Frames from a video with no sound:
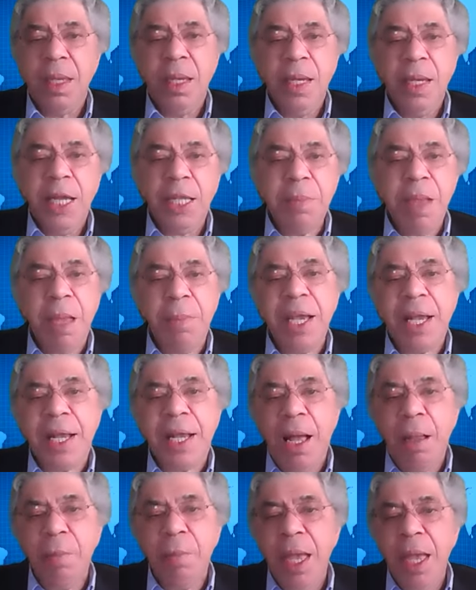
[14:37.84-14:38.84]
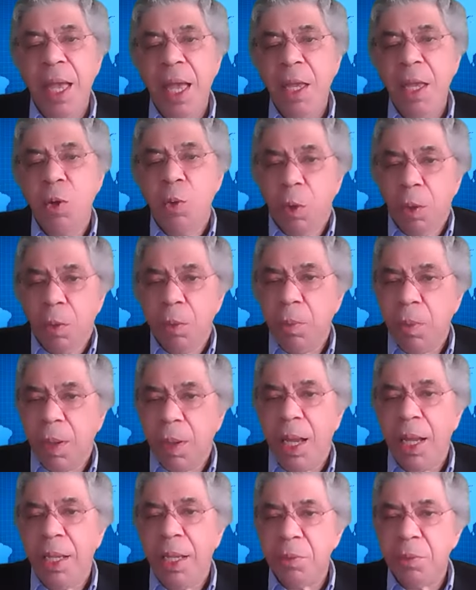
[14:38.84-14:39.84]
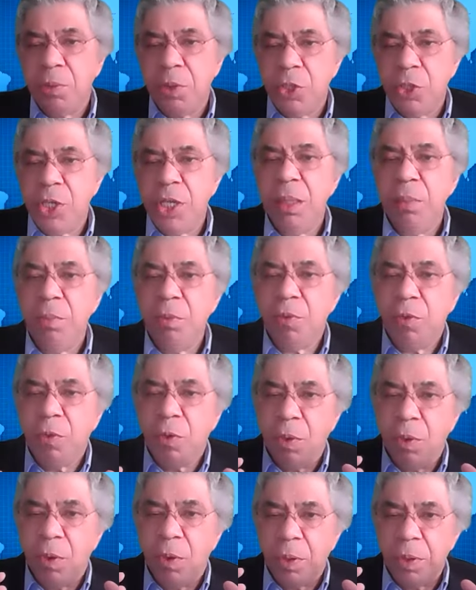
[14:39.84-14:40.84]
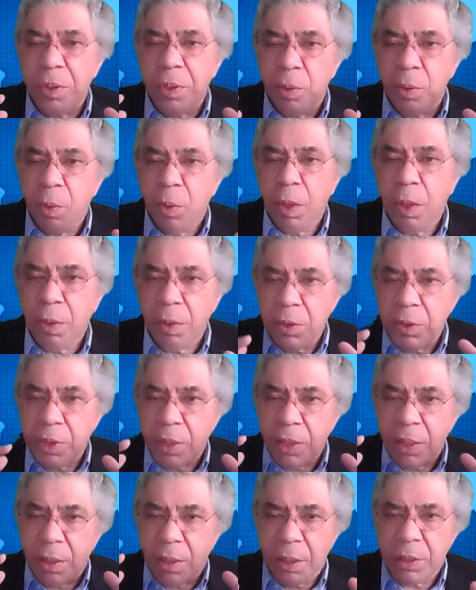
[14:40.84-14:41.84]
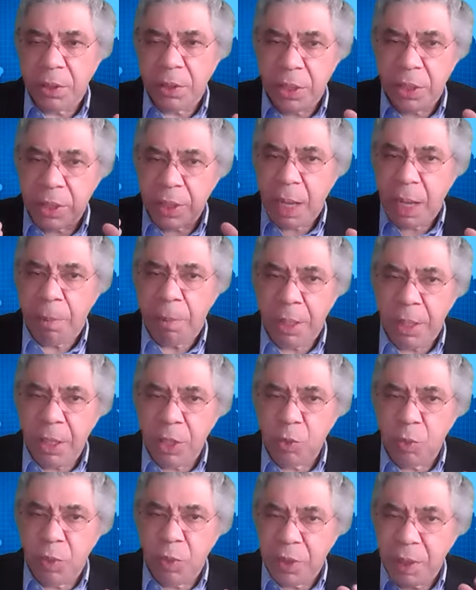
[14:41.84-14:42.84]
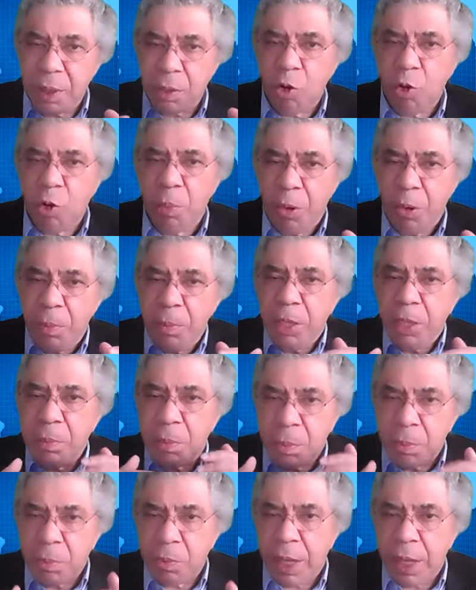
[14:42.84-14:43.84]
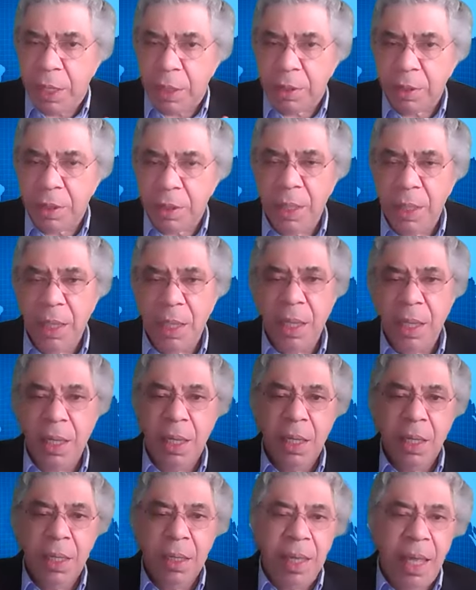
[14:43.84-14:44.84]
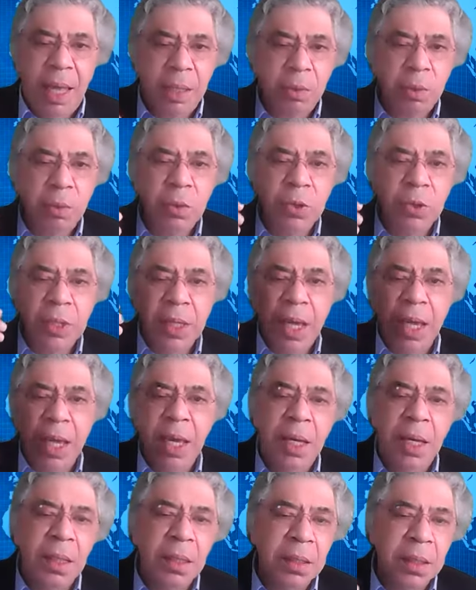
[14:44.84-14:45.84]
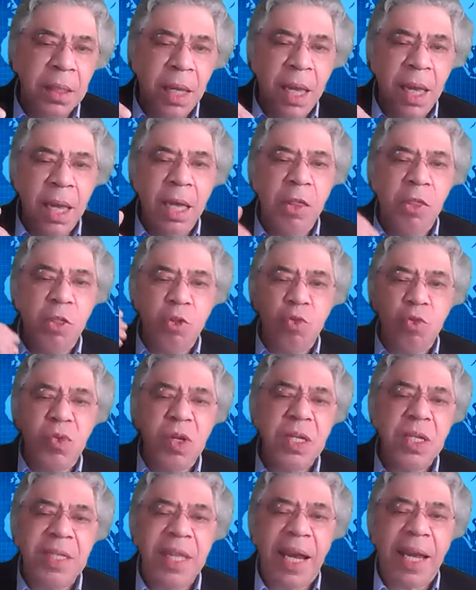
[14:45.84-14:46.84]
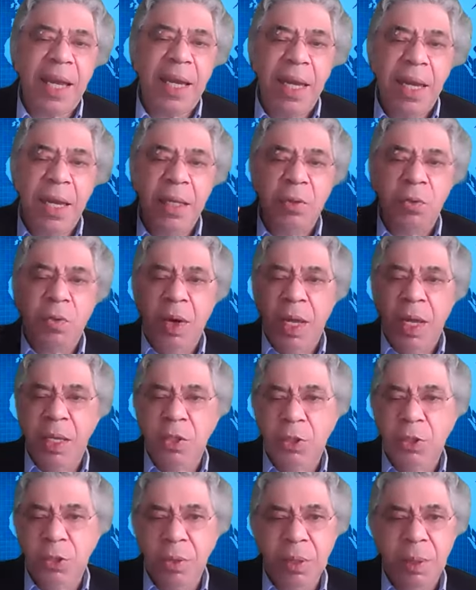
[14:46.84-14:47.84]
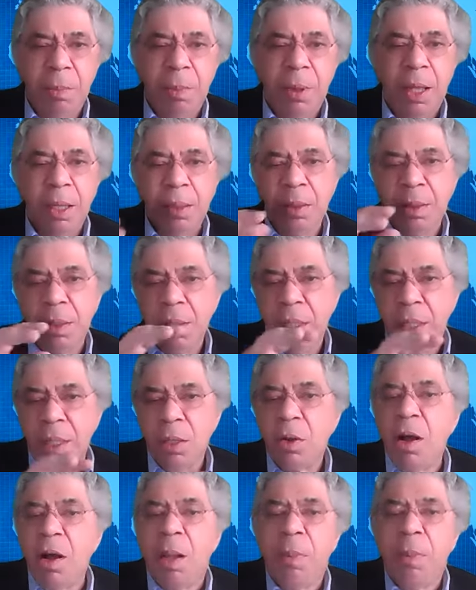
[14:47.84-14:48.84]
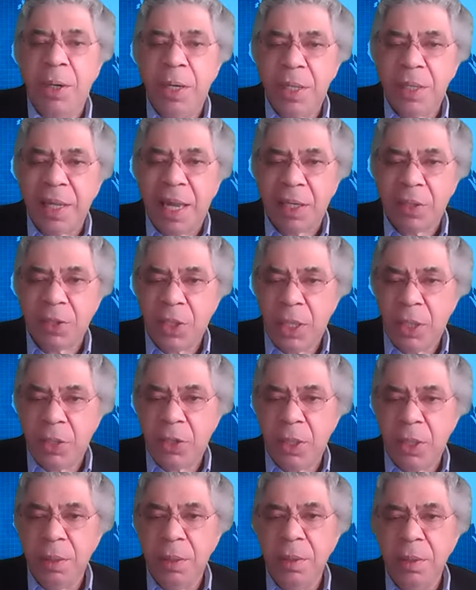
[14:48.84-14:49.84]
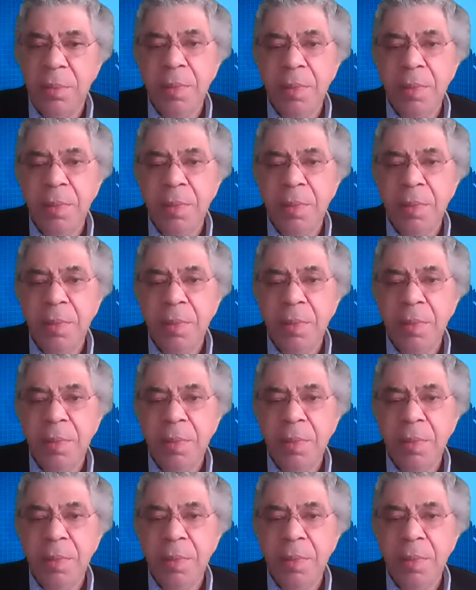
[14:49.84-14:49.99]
It may become a worldwide regime for the world's largest companies with a global minimum rate. That would end a 3-decade race to the bottom in corporate taxation,